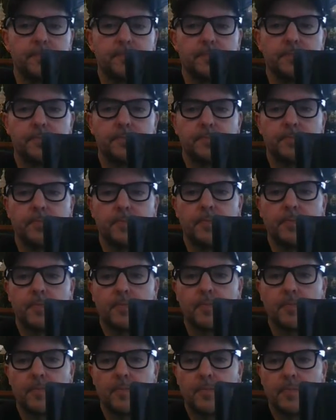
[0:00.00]

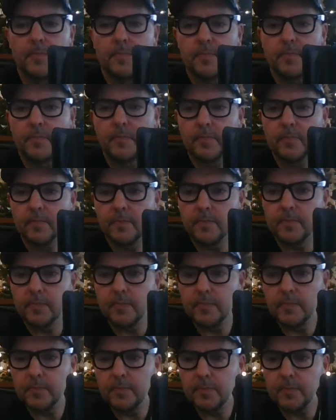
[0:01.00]

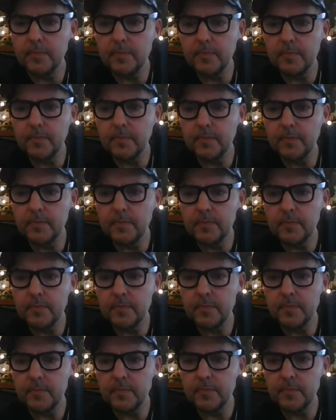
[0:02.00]

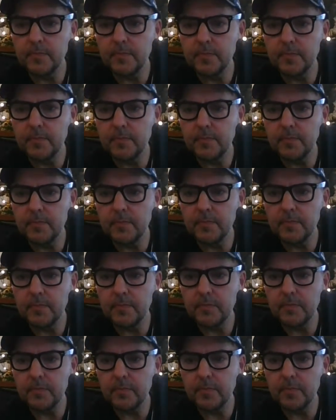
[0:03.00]

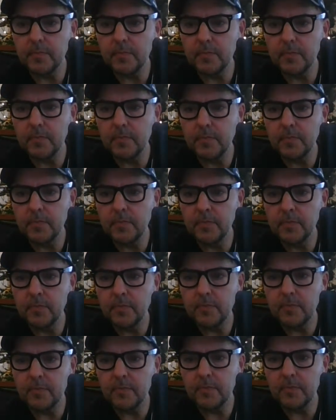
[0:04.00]

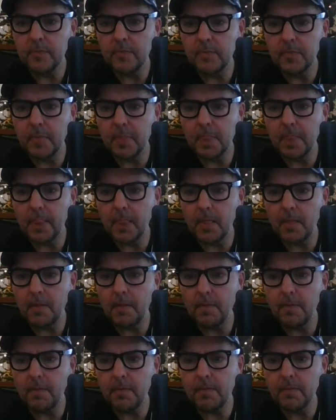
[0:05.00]

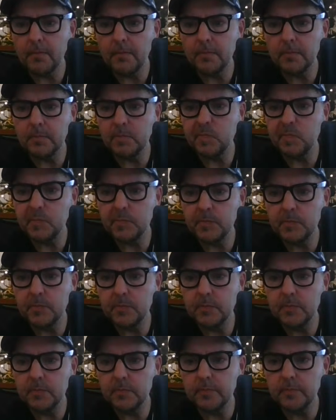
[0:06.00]

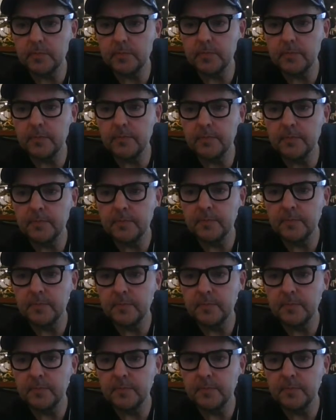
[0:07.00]
(silence)